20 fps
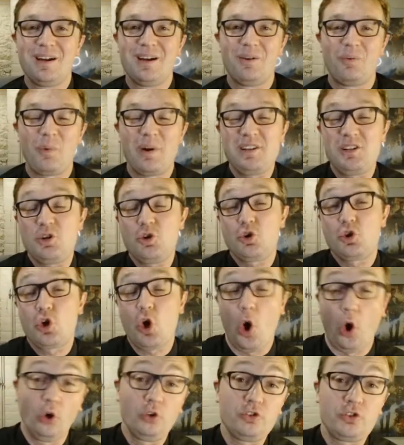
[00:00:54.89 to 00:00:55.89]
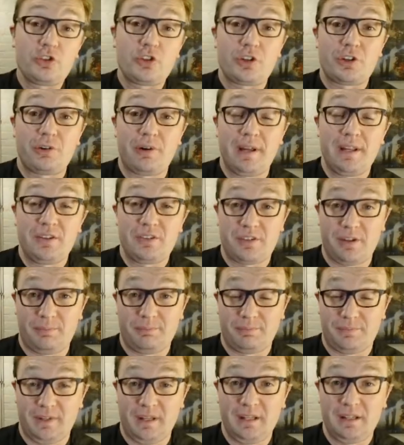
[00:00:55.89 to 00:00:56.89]
When you consecrate
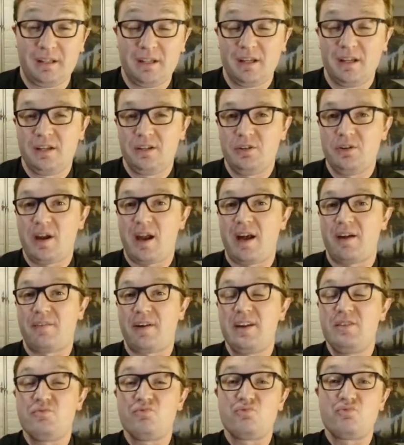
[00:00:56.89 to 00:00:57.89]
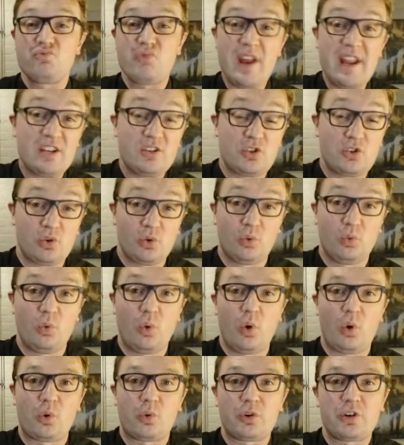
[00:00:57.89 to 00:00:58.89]
something, you have a
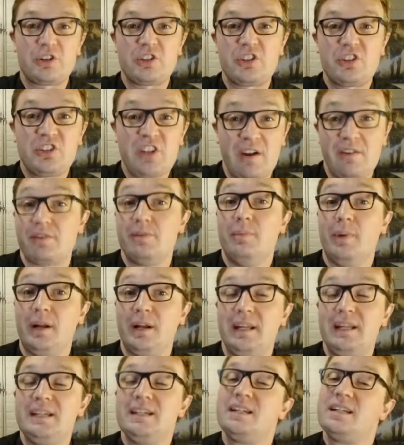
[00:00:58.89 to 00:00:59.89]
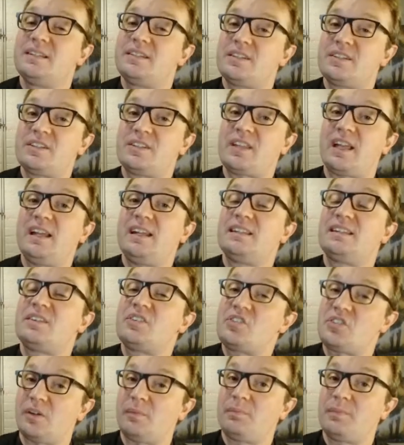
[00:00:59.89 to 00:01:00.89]
ritual or a ceremony to state
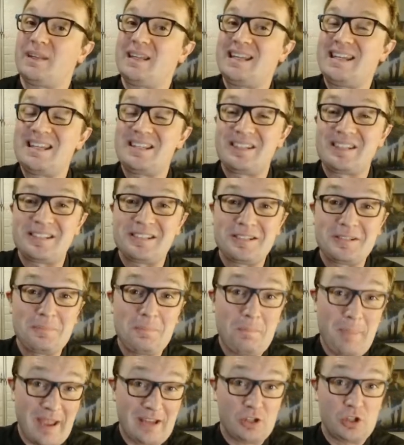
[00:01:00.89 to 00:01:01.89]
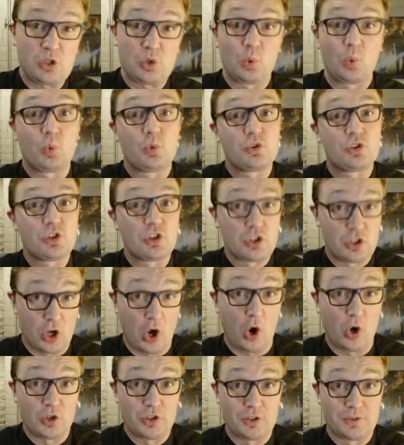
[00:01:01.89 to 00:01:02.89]
that something is special to
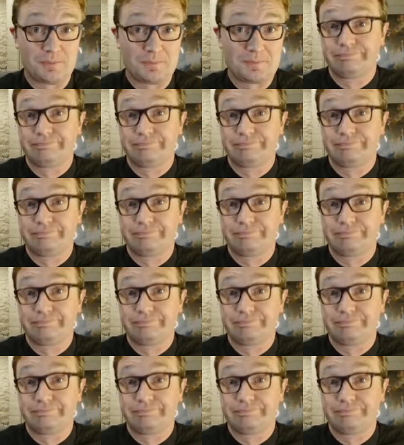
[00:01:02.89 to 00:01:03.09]
God.